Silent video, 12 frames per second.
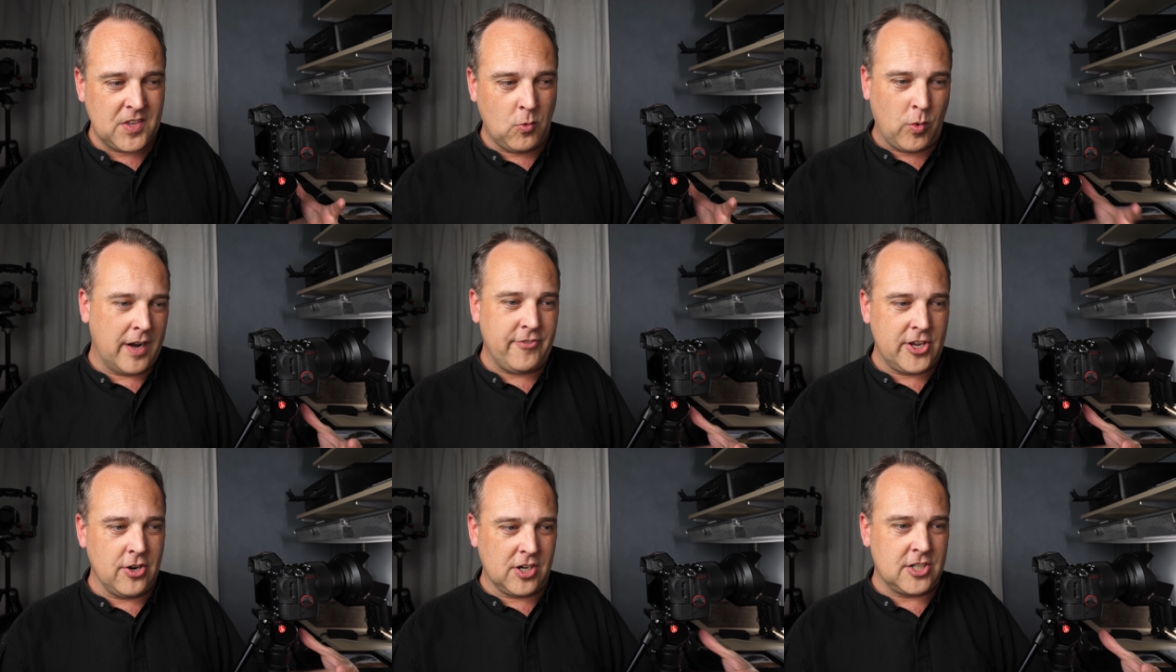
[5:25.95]

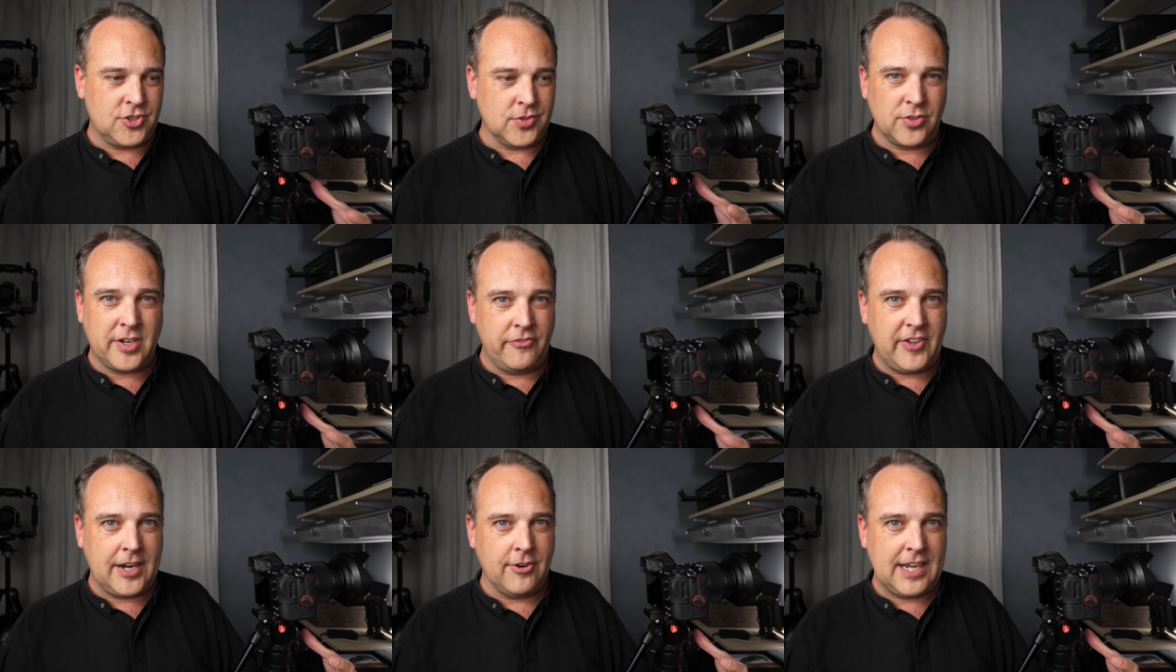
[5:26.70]
whatever your control
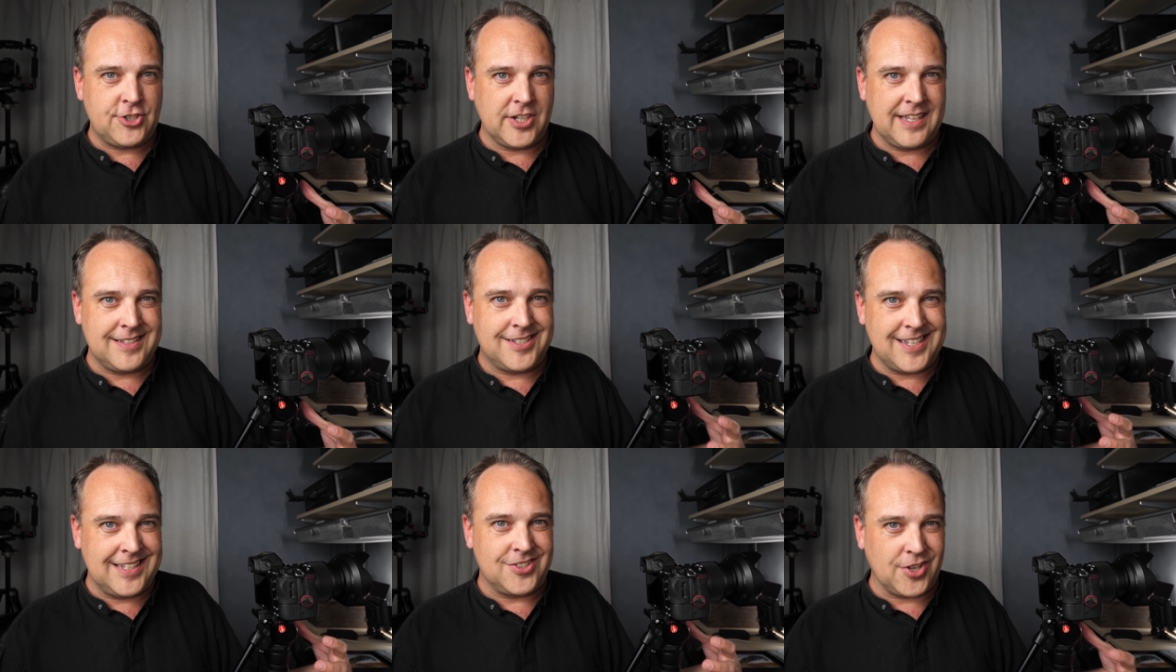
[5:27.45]
configuration
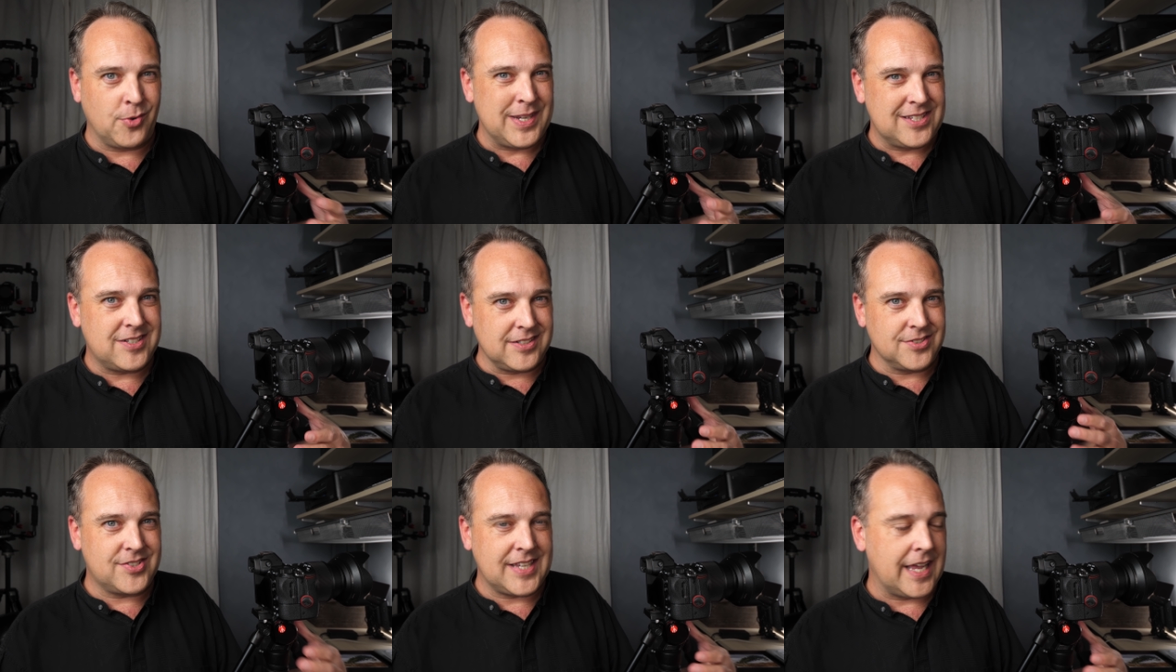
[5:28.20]
is, is always
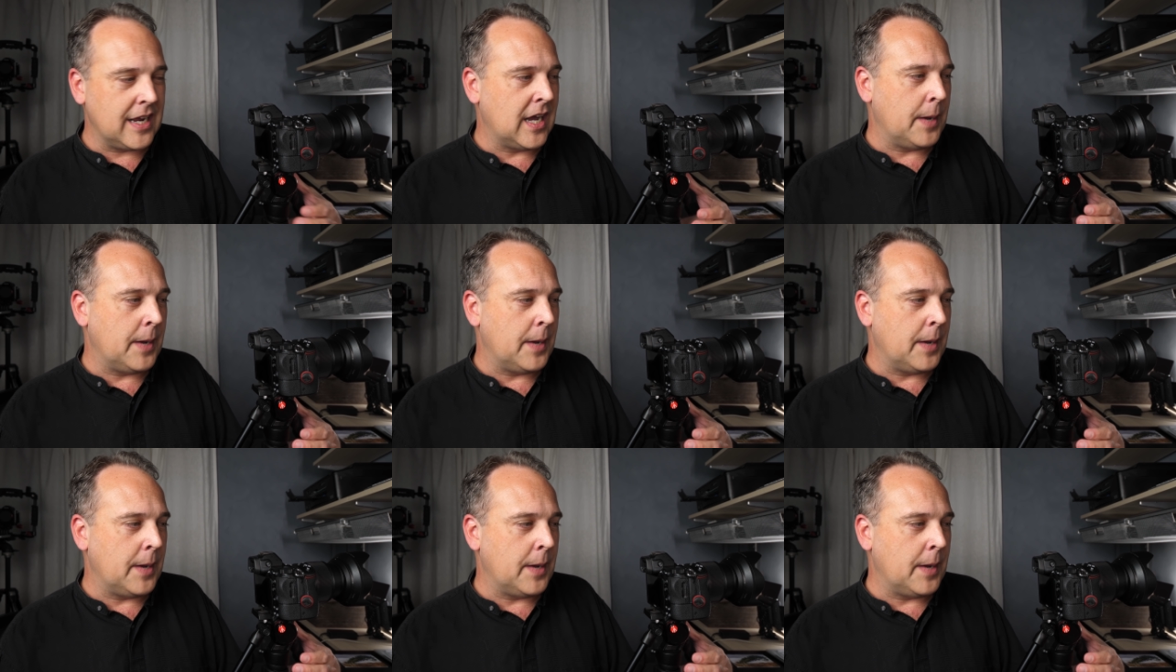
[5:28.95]
still set